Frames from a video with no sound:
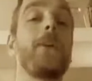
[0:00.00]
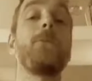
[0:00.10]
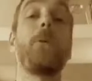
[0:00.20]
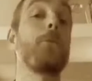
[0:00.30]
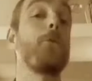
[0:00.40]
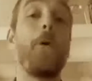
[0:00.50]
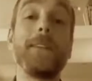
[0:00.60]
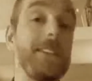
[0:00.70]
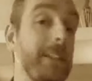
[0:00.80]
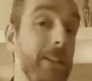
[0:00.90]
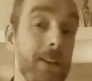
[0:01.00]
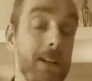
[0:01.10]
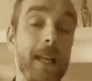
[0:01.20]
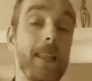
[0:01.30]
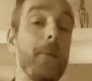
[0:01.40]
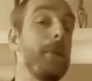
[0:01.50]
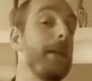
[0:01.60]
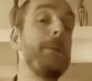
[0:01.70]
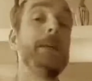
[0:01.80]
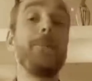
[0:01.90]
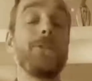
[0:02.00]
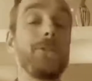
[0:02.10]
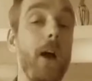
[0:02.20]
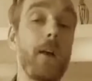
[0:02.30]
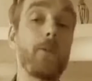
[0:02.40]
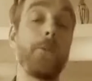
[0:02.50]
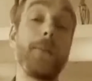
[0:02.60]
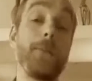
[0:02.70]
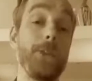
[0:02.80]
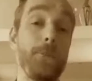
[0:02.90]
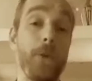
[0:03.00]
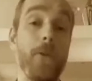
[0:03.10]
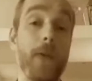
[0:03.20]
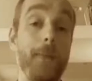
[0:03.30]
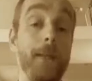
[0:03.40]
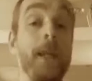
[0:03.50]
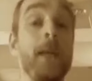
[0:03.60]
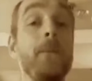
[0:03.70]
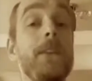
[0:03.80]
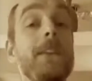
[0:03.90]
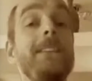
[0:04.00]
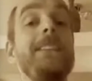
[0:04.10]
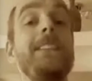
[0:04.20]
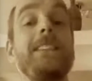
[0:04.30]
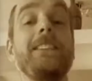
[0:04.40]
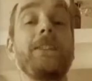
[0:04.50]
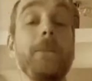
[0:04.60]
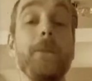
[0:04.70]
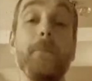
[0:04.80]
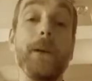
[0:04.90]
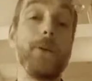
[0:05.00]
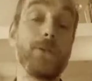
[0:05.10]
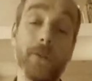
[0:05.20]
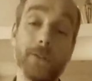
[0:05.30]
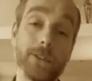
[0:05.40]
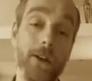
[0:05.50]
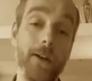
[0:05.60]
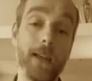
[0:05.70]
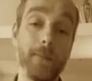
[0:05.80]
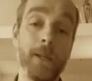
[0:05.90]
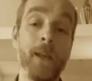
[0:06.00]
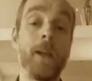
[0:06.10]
I'm not promising you're going to get that many people sign up to a membership program, but this is a system that builds over time.